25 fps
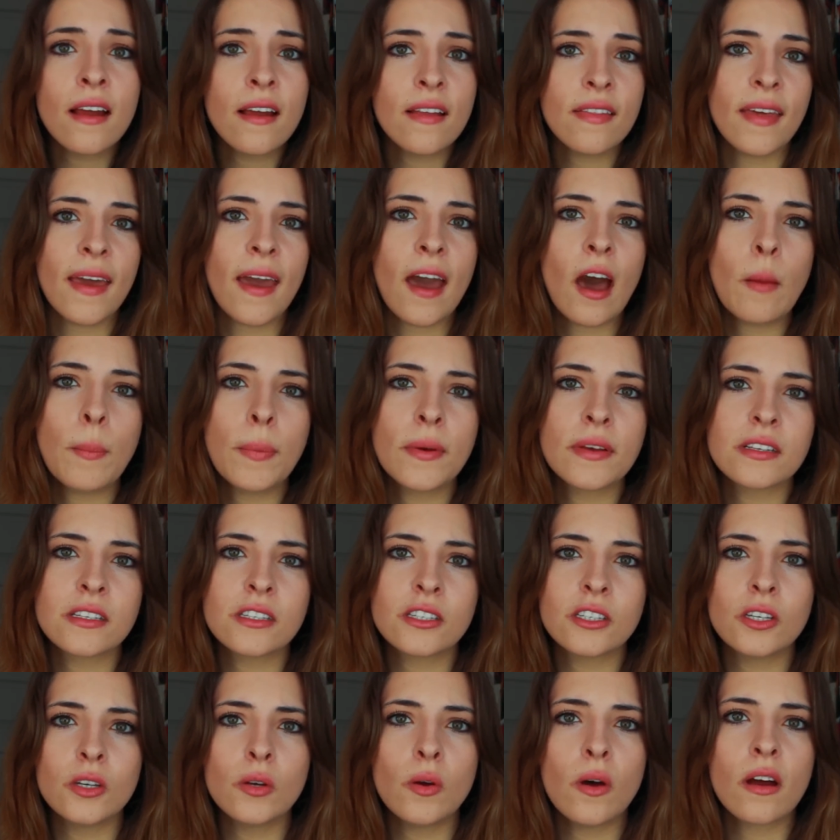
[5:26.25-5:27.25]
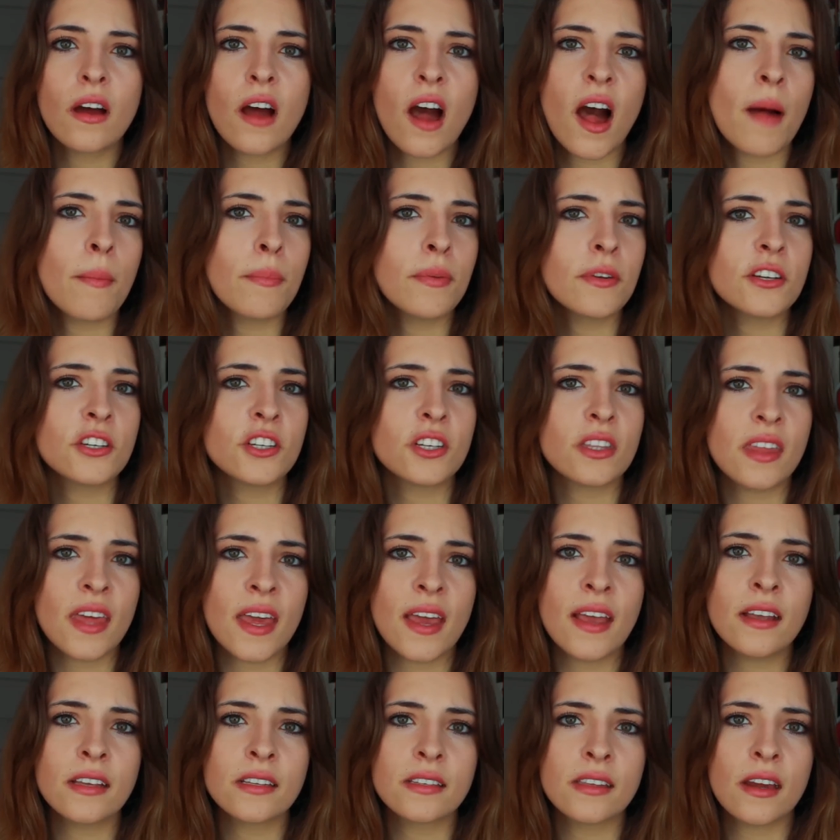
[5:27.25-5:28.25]
They help us to accomplish
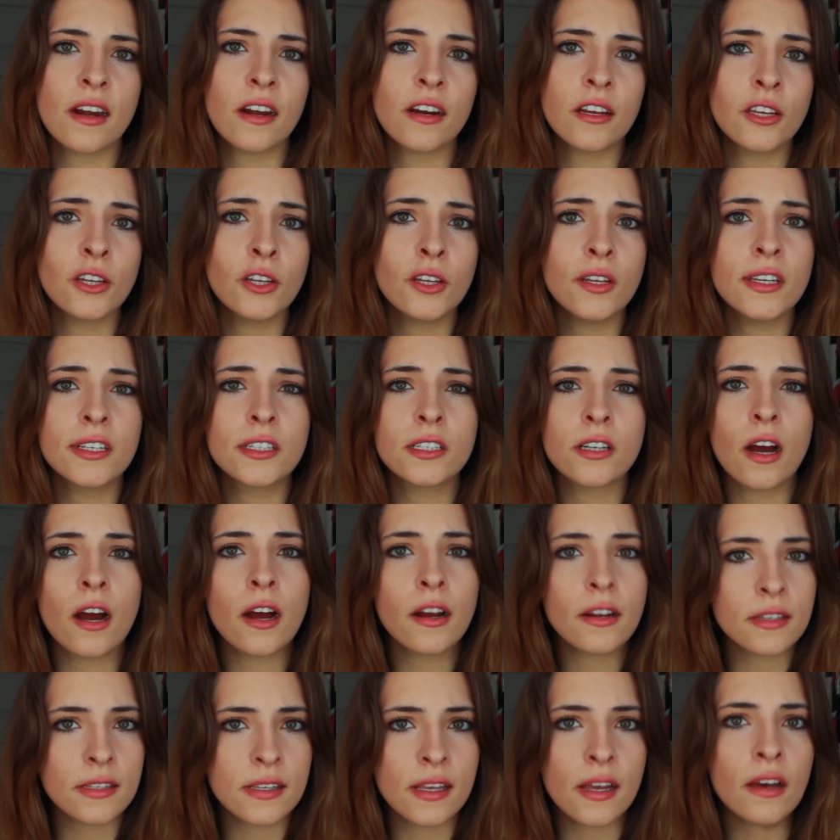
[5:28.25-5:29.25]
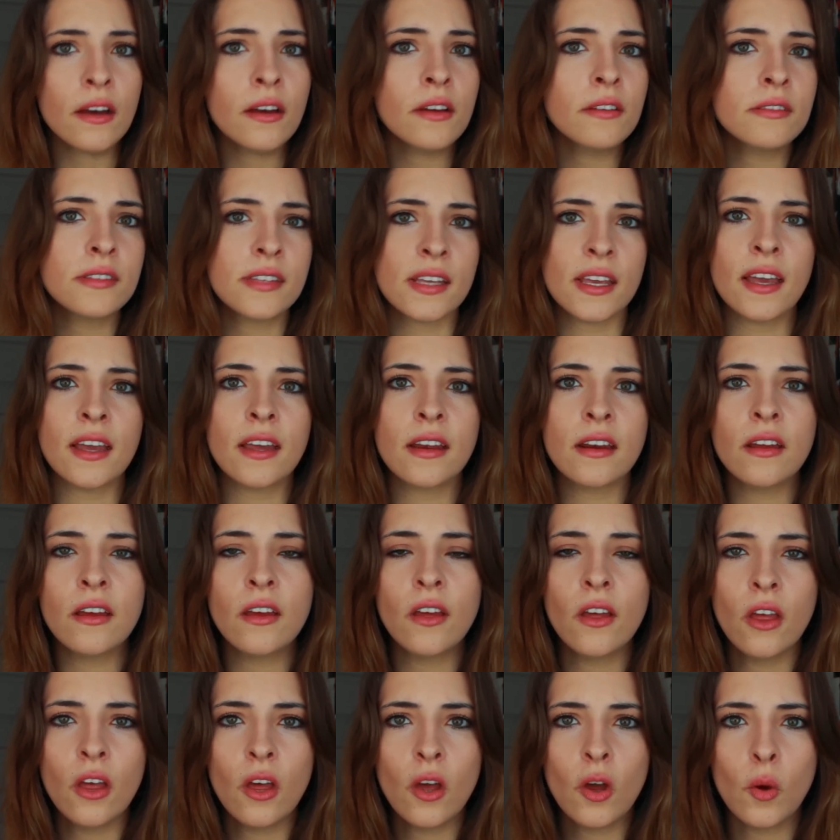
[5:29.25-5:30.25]
things that are unique to ourselves, and
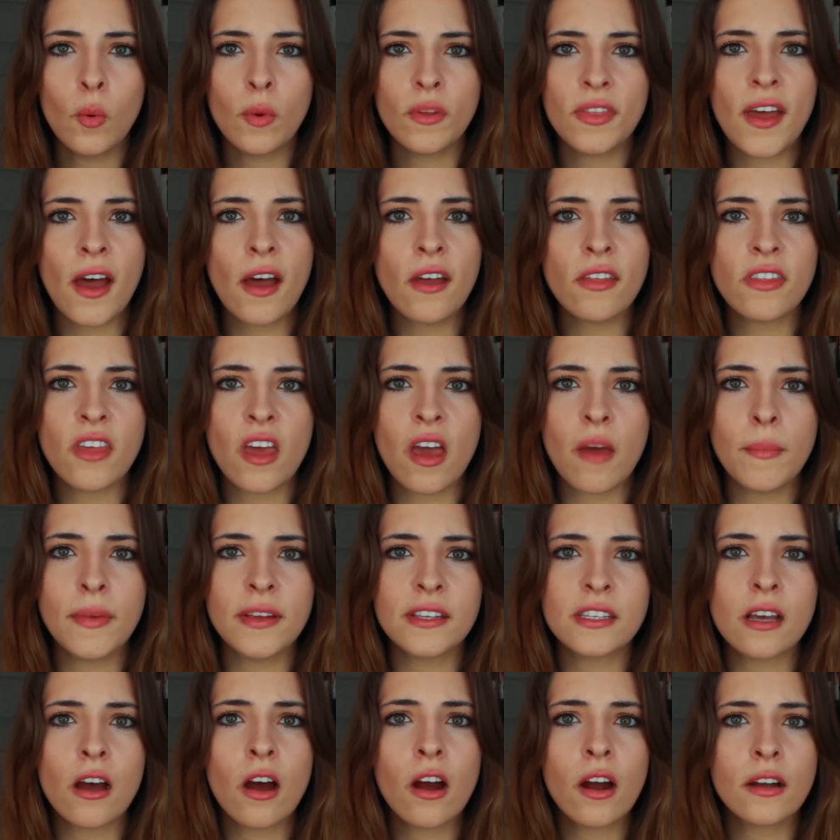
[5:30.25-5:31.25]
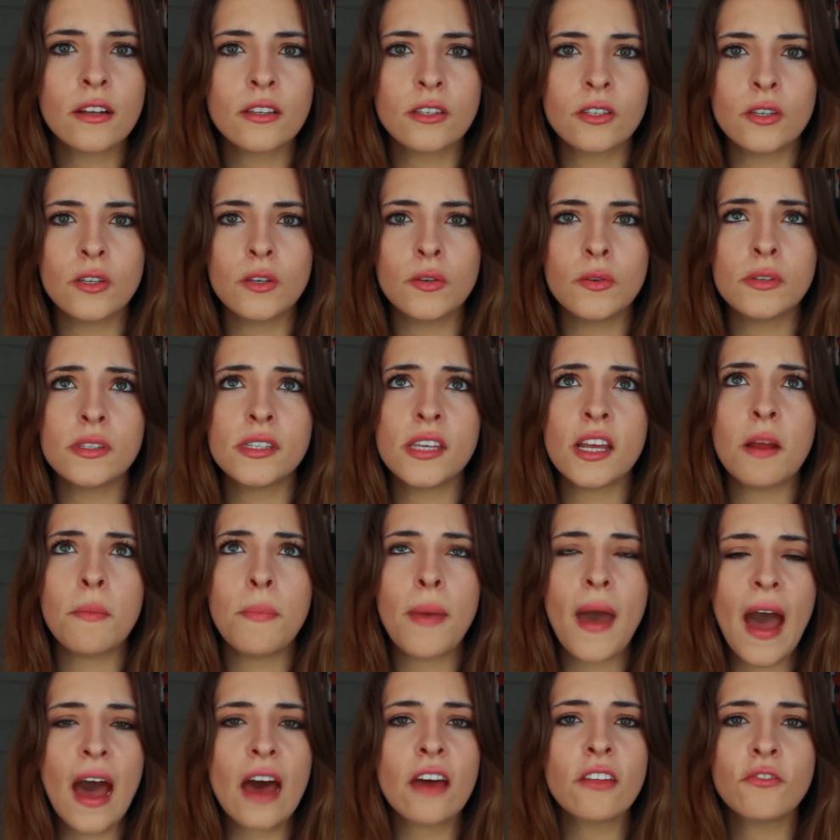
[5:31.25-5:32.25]
without them, it's hard to set a
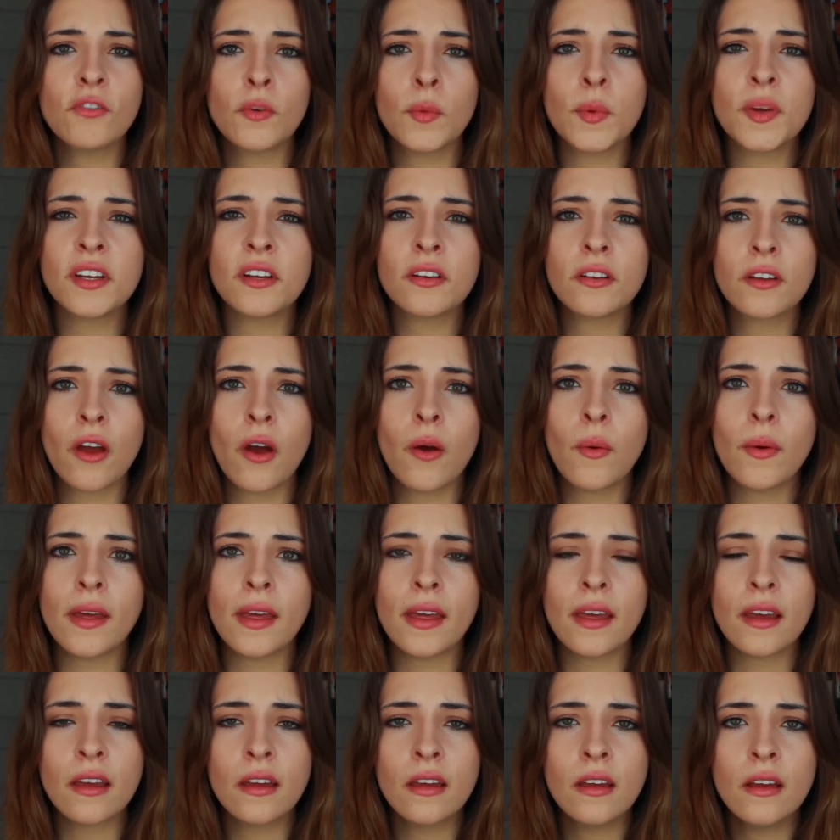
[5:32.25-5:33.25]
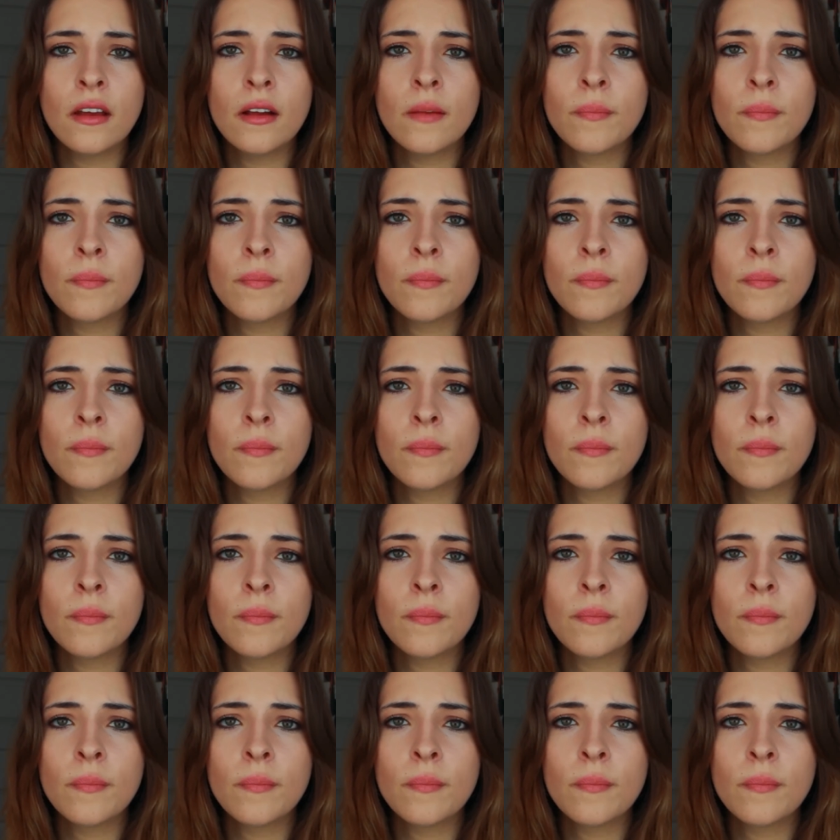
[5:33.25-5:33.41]
path for where you're going.